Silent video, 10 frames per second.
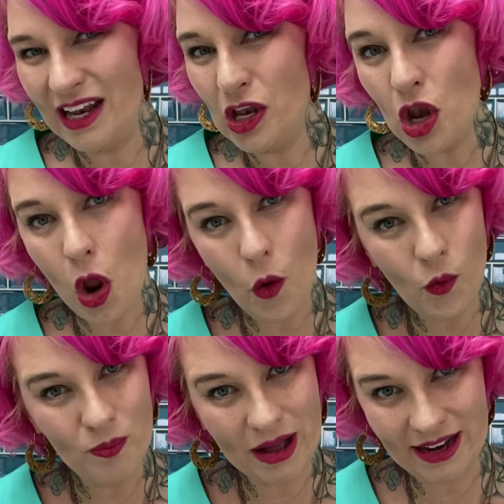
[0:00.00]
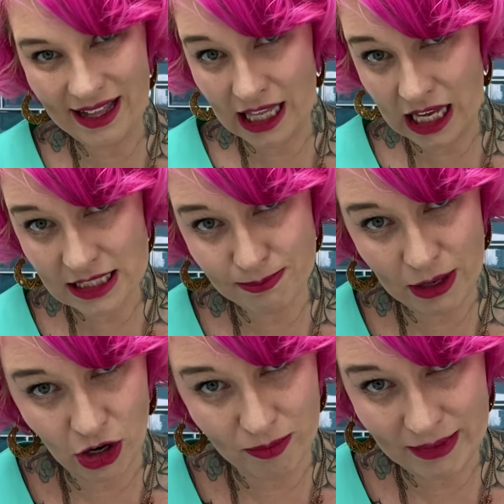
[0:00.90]
Nobody likes
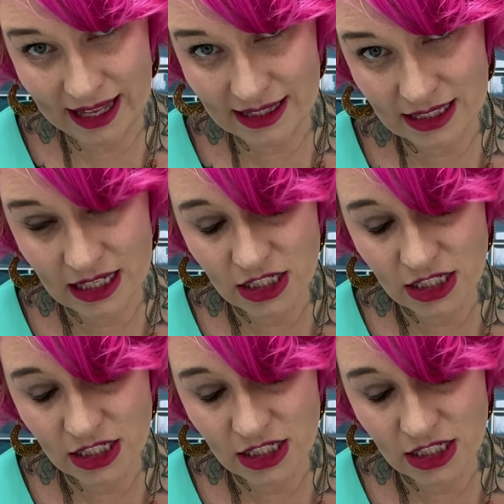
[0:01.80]
bitter mint.